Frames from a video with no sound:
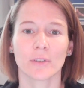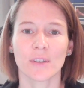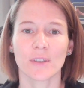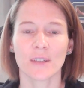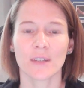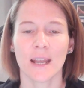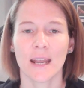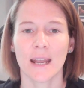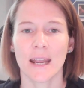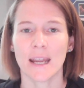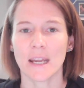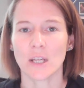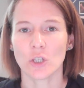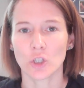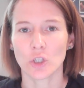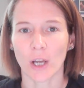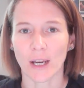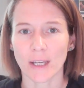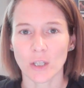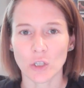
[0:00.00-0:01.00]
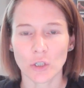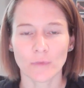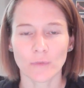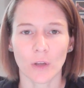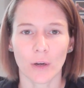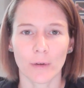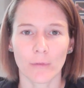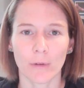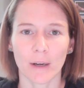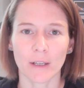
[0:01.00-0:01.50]
difference in change
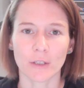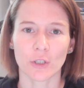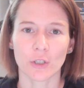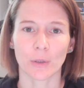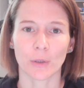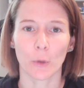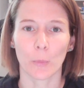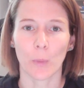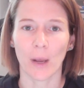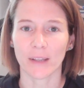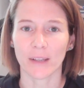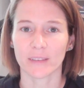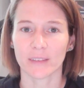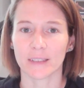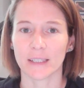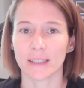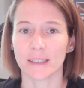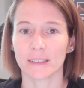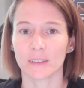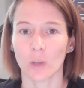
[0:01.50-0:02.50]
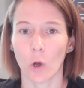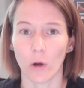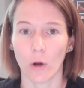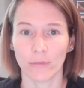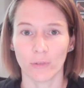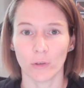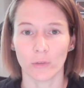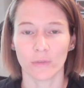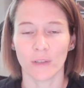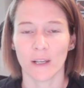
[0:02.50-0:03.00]
of direction capacities
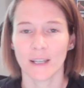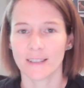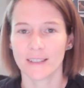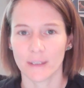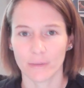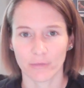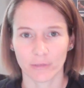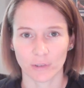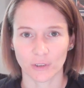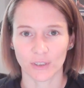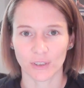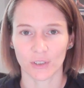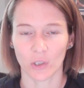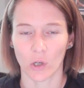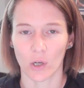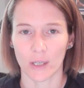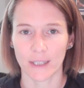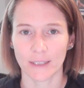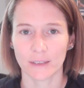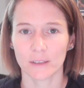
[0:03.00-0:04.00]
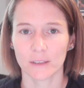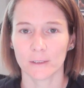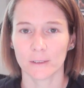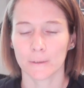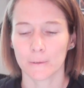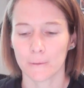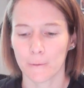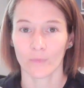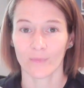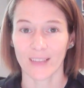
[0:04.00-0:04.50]
off of different
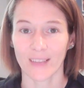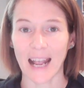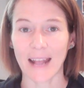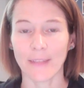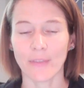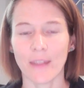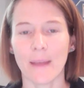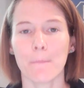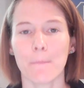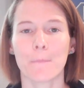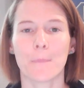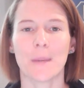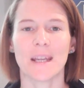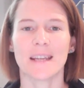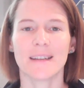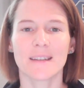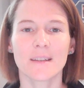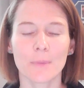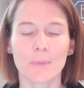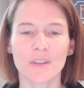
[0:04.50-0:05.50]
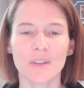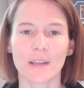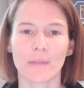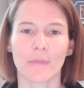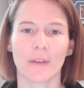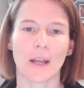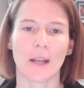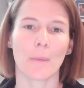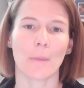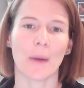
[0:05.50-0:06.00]
sides. And then be
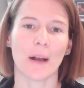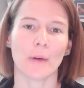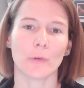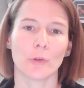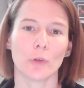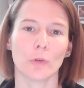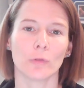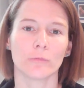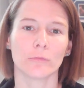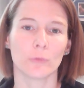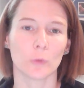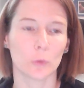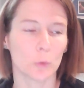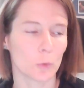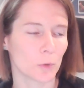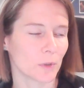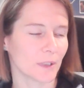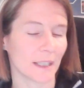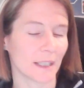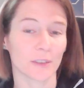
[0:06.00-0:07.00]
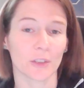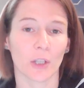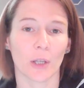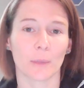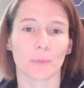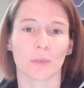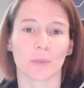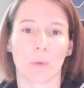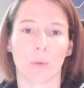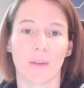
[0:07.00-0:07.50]
specific about your rules in
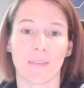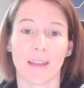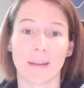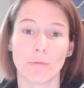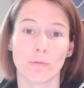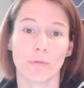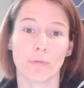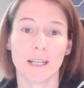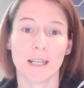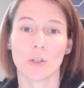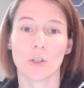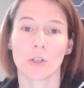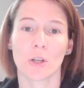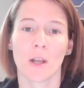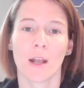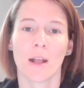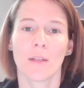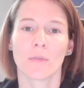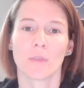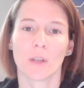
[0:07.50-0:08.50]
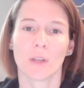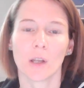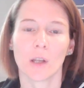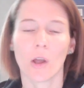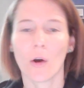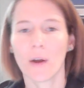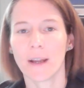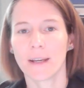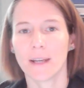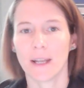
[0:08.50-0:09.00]
terms of when they reach the
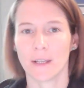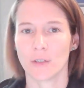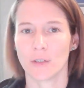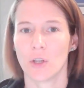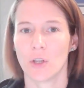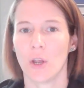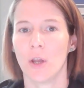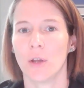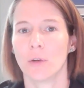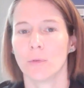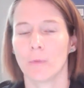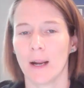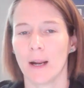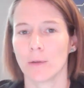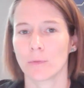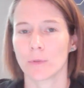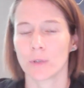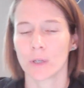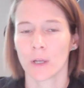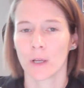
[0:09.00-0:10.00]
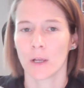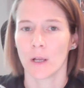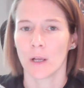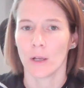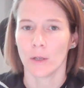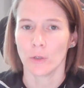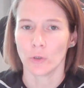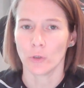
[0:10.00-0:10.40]
line and turn around.